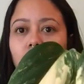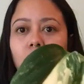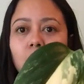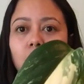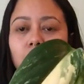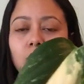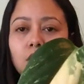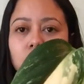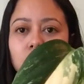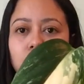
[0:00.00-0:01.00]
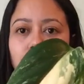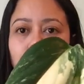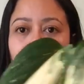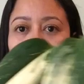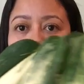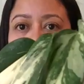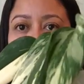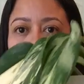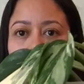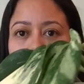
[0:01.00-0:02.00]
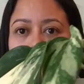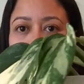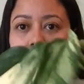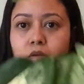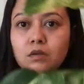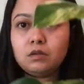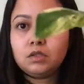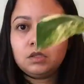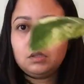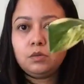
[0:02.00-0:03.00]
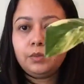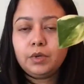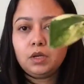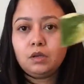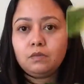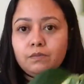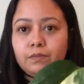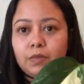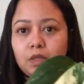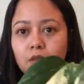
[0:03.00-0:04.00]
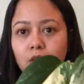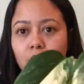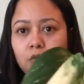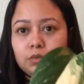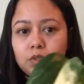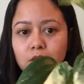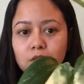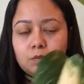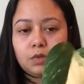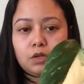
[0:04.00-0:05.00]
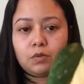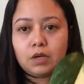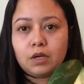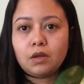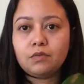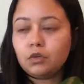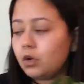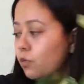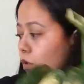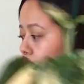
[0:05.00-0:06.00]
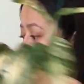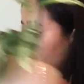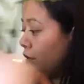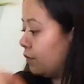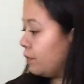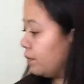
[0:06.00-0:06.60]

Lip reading: don't know if you guys could see. She's so pretty. I hope she gets better right now after I water her.